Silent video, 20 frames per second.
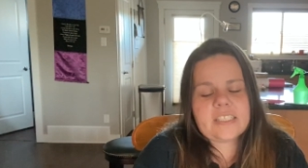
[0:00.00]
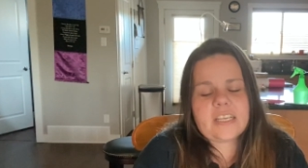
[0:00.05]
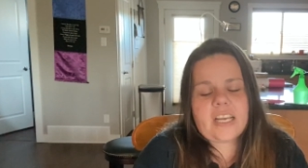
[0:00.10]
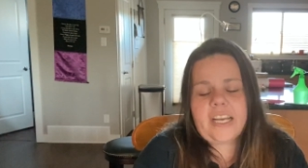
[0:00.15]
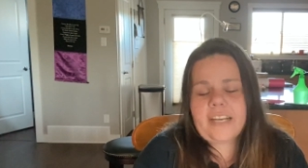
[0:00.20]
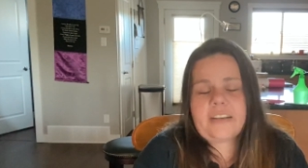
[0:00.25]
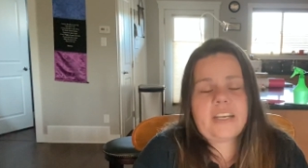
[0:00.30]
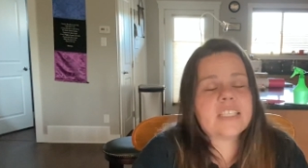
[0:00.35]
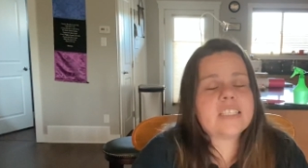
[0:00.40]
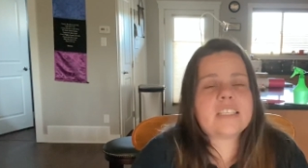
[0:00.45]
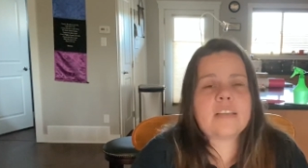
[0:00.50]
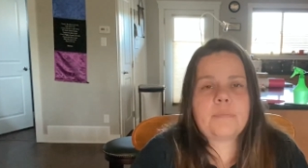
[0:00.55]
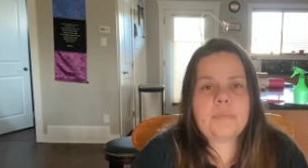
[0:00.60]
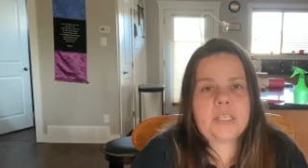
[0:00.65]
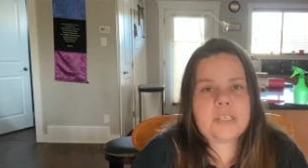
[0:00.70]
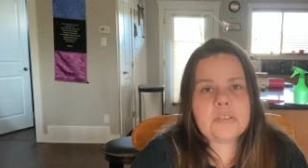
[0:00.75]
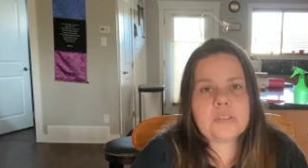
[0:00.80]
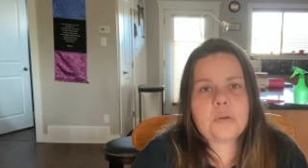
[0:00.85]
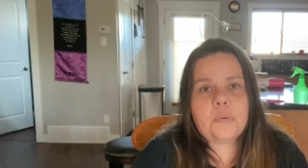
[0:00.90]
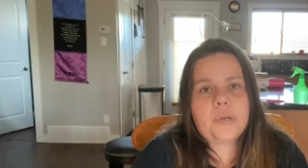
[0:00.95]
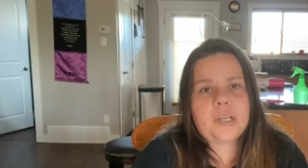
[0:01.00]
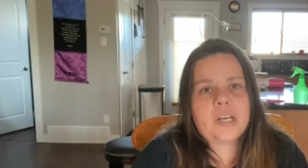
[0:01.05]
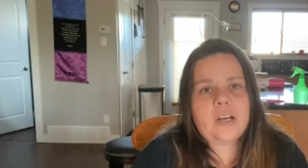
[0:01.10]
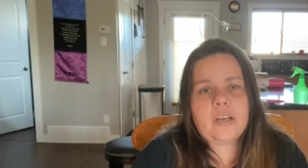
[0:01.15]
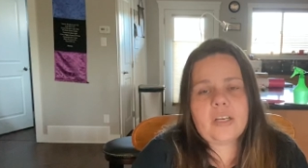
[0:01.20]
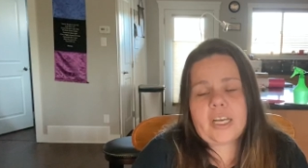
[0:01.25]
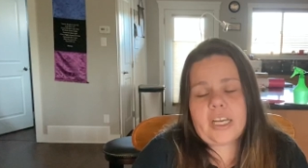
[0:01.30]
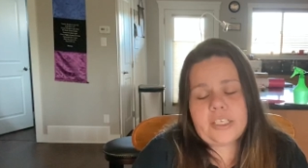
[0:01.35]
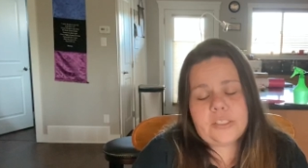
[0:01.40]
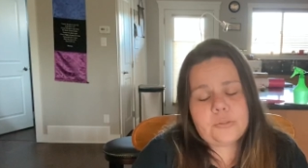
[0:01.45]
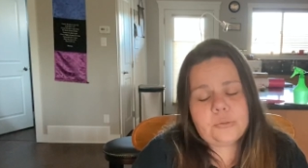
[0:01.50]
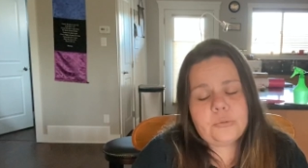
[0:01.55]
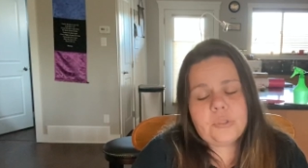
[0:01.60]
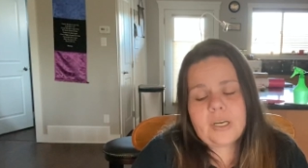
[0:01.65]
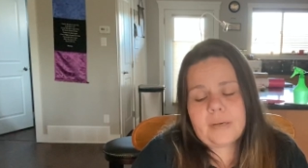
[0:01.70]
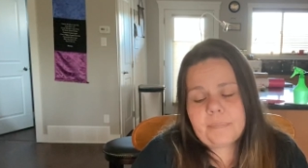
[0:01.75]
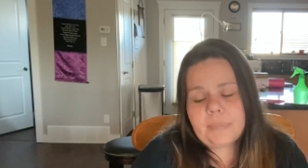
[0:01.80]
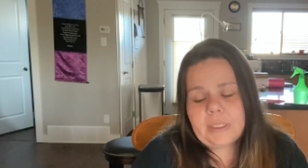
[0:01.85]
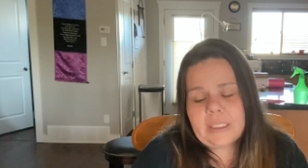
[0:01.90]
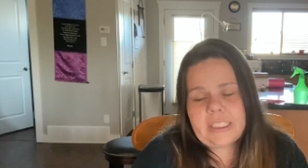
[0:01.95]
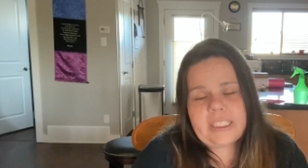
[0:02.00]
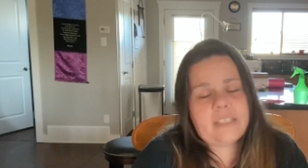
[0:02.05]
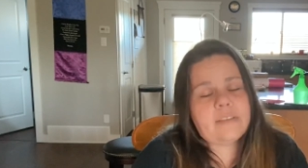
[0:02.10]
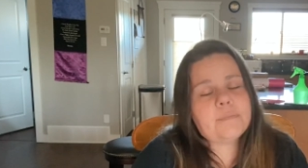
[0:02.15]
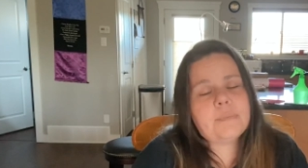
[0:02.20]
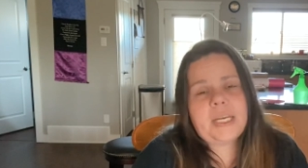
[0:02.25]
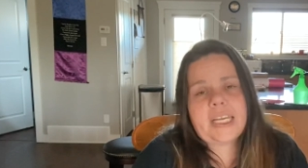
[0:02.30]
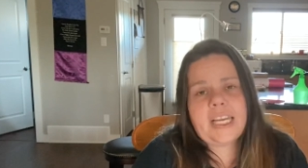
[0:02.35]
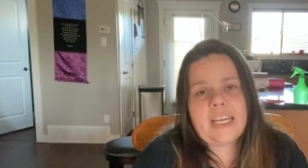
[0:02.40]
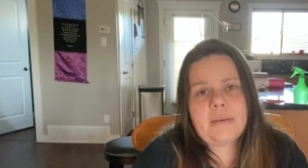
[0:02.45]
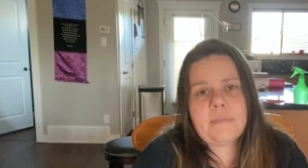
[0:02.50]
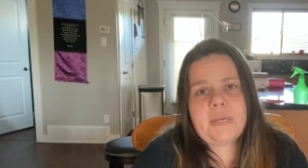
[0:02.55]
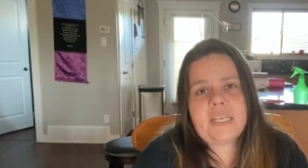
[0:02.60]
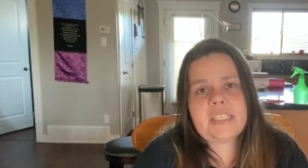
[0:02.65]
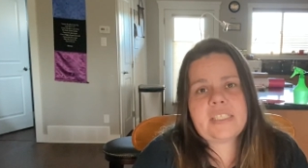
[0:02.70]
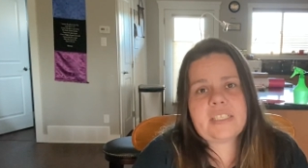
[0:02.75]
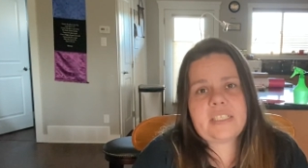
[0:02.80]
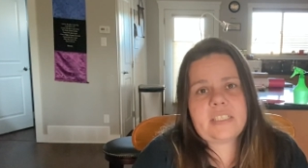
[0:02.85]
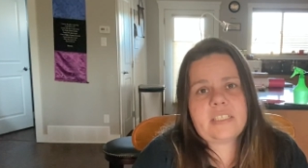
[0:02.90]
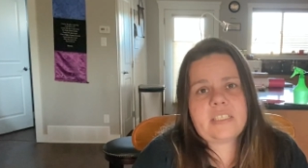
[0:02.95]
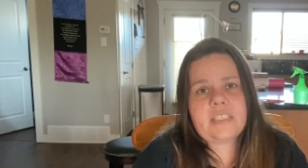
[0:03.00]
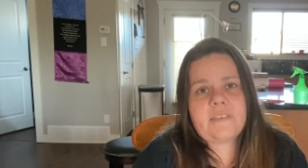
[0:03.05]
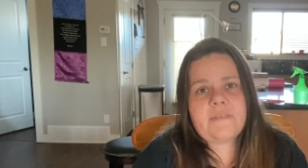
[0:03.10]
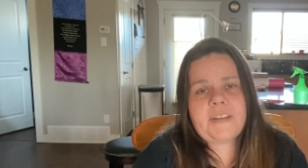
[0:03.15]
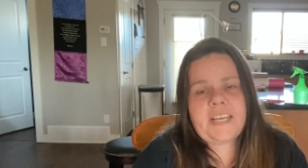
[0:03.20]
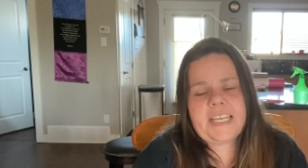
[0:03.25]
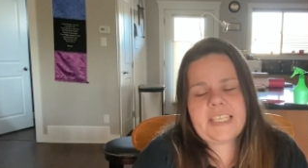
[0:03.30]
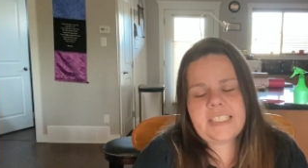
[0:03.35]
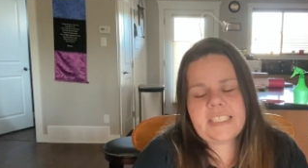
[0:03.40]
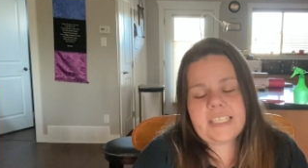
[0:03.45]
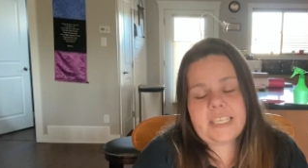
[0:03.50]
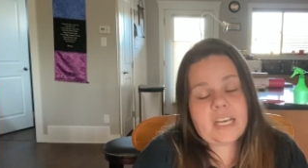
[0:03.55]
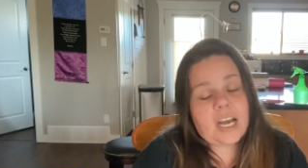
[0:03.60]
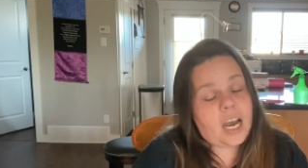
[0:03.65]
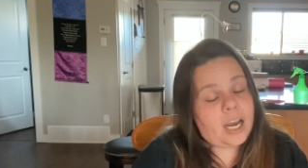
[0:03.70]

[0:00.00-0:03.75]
I got something else going on. I do not believe my MS is advancing.